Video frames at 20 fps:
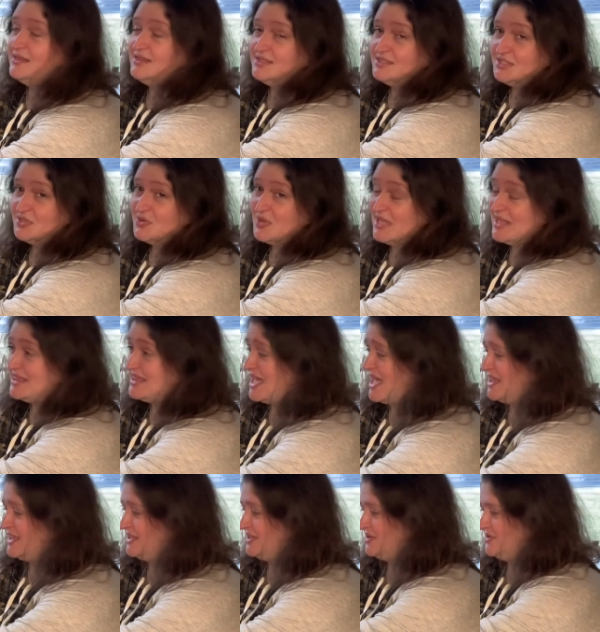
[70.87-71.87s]
to end
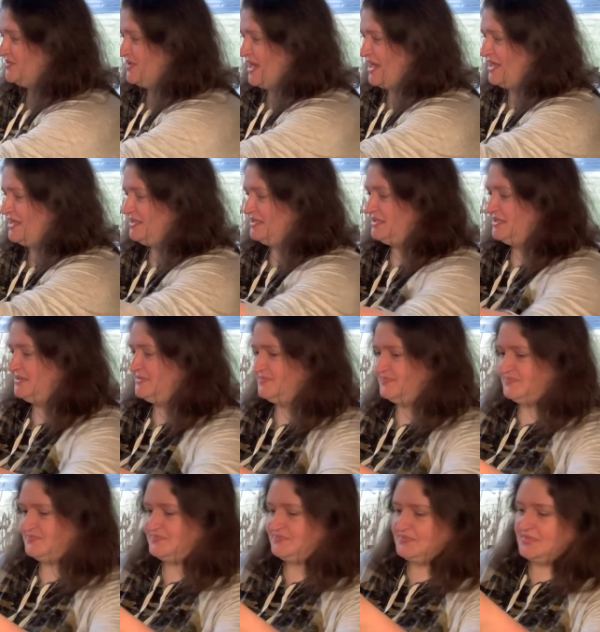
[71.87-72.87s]
that little rant,
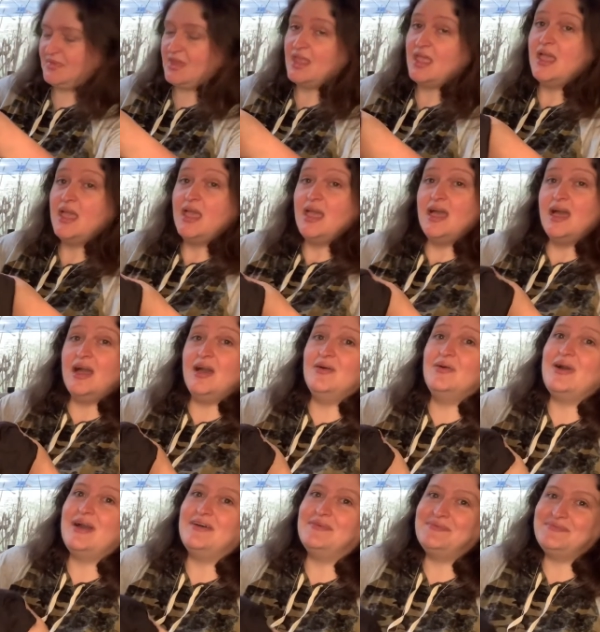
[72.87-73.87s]
oh,
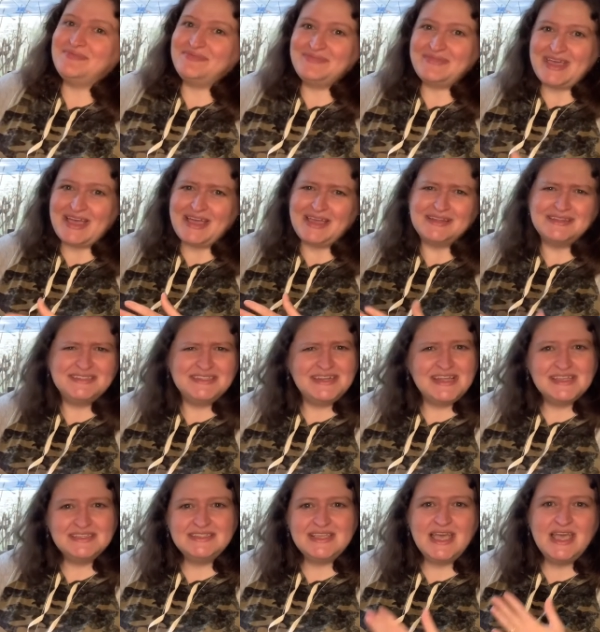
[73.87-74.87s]
uh, did
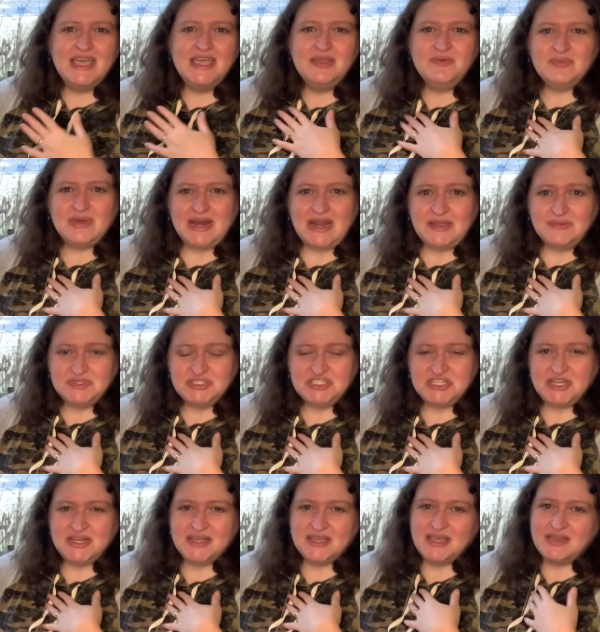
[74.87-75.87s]
I say my name's
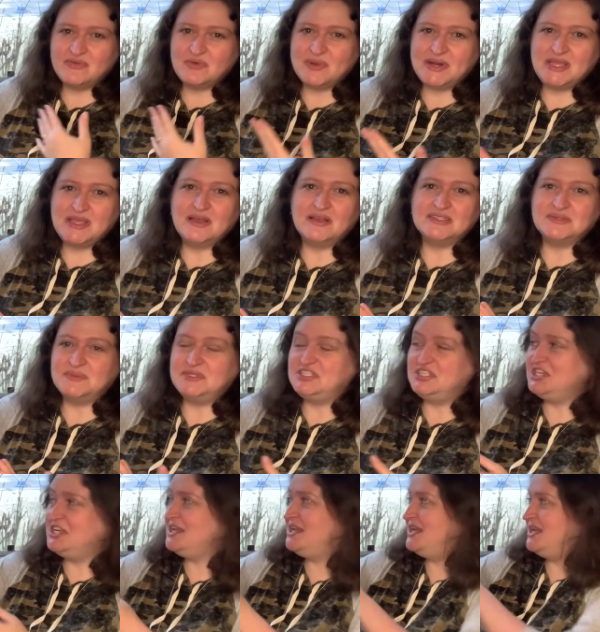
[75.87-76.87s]
Gina? Everybody calls me
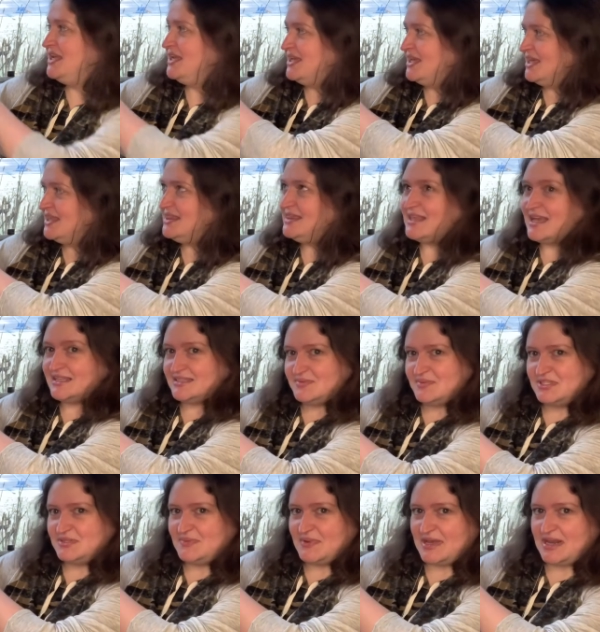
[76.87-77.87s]
G. That's
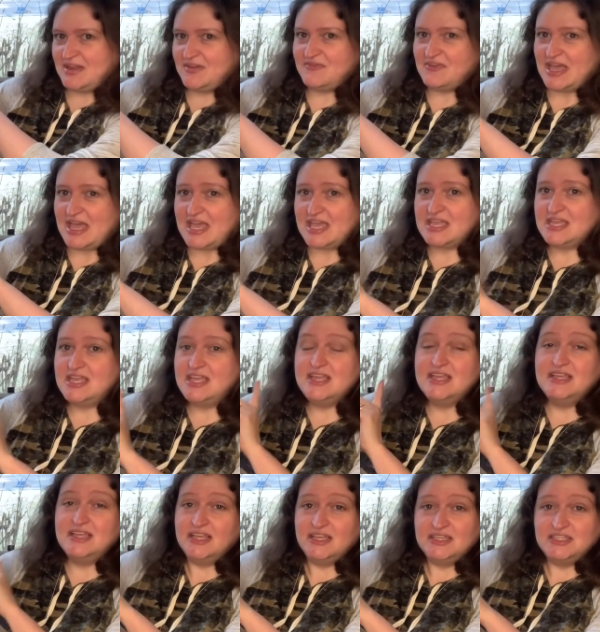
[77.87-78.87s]
Miss Bonnie Faye.
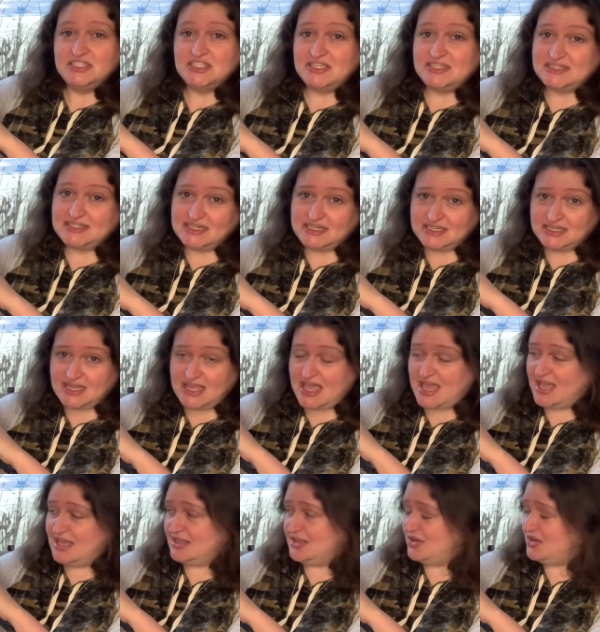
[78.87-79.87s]
She's in a,
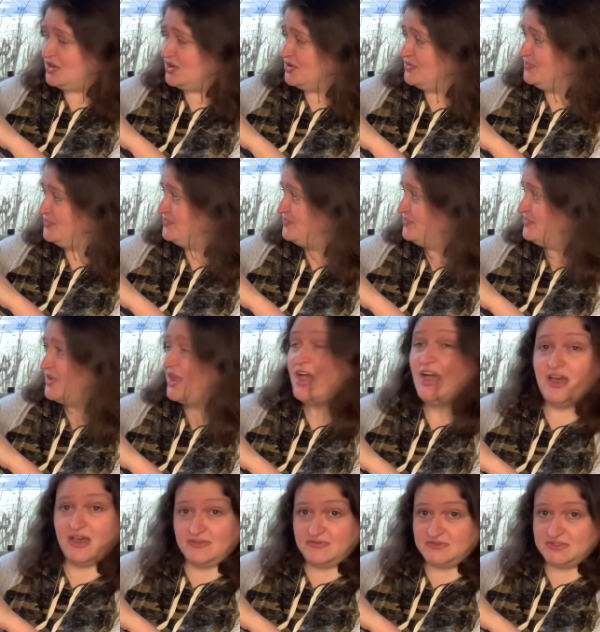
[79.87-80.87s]
a little
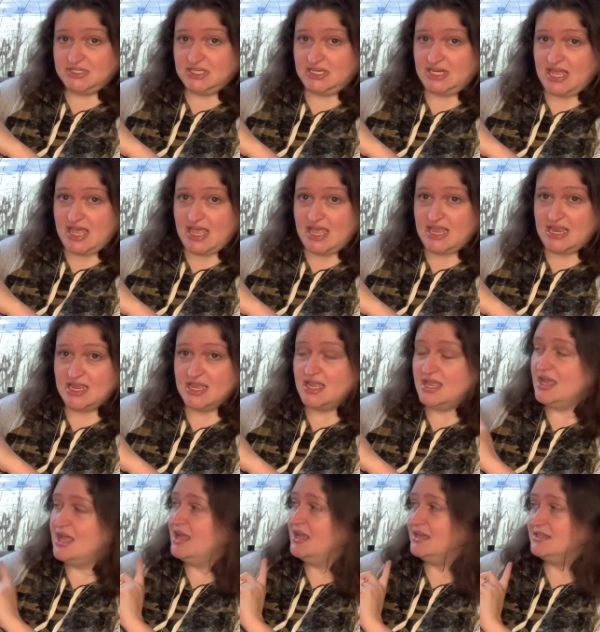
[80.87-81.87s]
huff today.
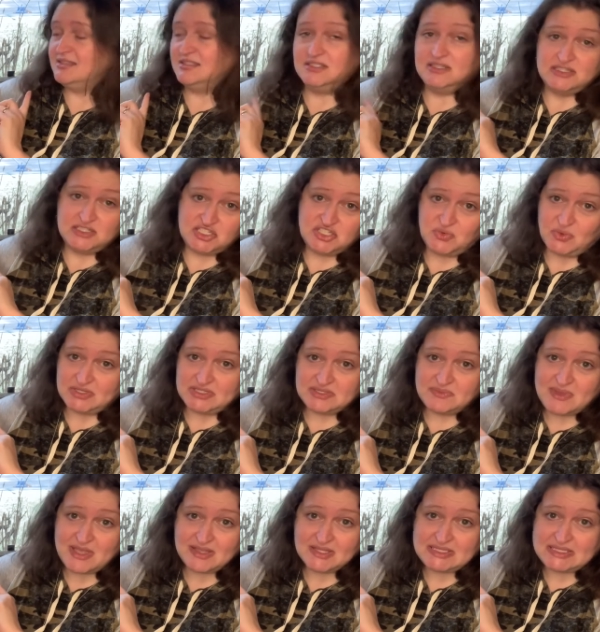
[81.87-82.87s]
she wants to
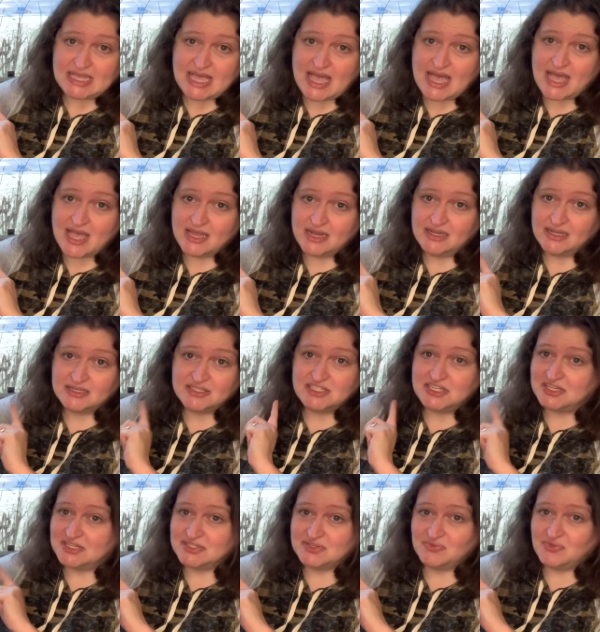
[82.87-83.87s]
be outside. She
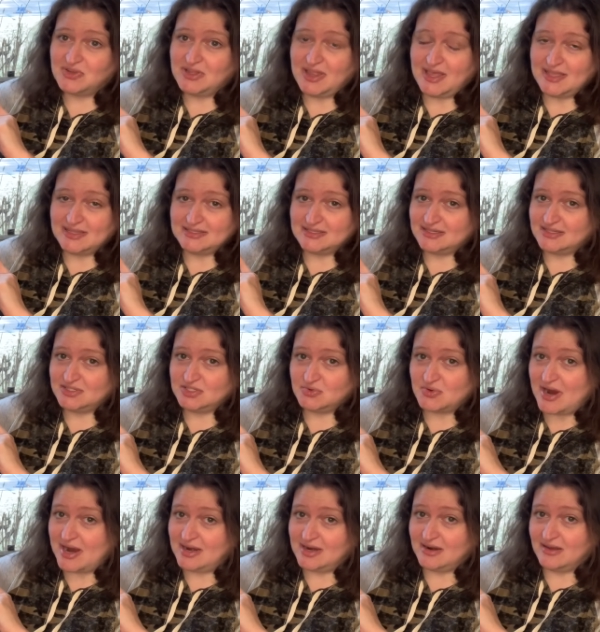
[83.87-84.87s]
doesn't realize that it's
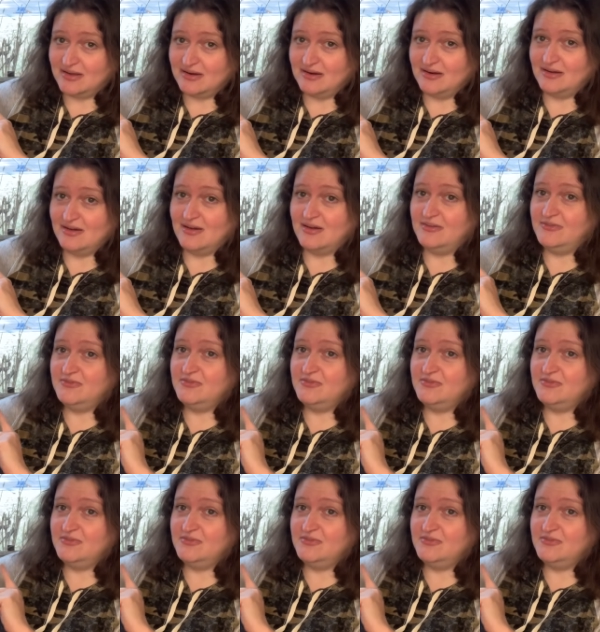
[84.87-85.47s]
raining on and off.